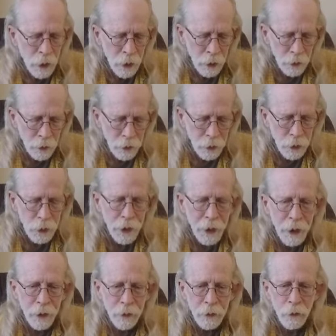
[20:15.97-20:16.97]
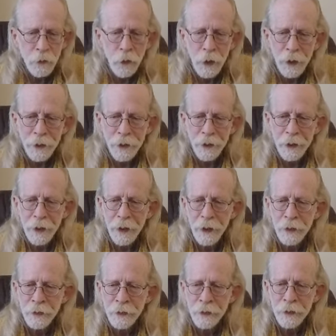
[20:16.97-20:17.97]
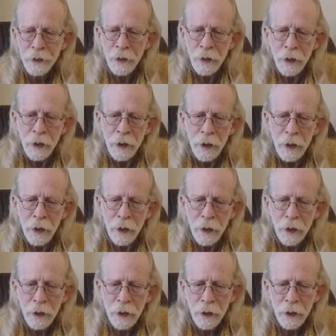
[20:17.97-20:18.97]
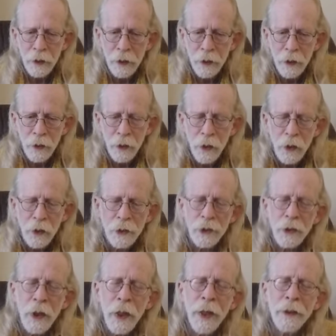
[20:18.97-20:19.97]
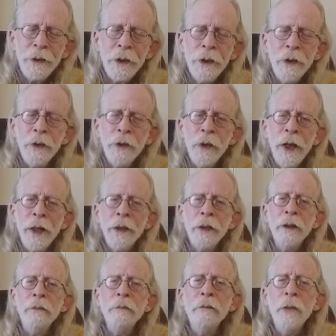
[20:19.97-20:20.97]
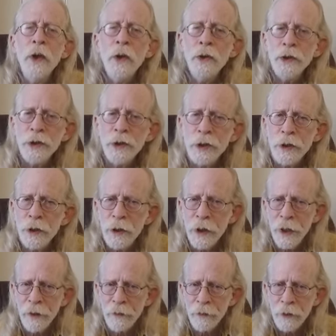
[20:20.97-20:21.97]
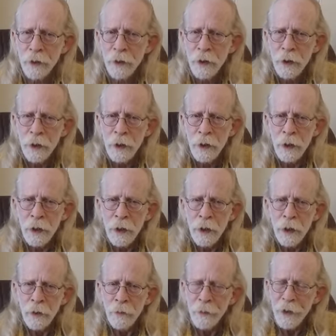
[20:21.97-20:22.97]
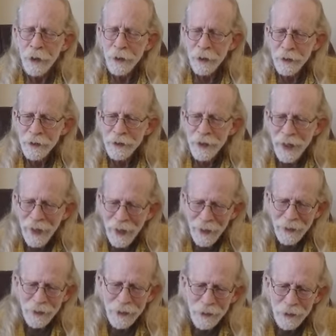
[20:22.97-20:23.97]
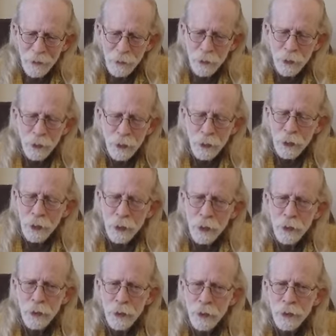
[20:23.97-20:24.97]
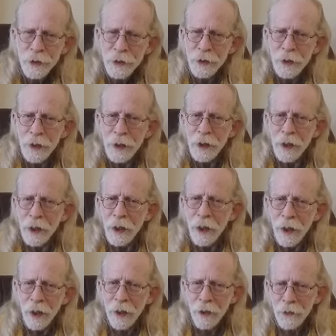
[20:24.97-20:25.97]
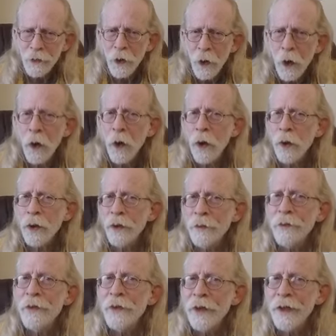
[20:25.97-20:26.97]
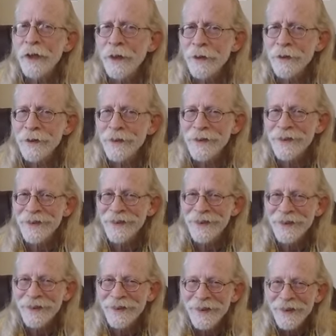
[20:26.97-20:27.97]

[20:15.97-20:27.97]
look at what things uh, are attracting you at an emotional level. Because at the root of all of this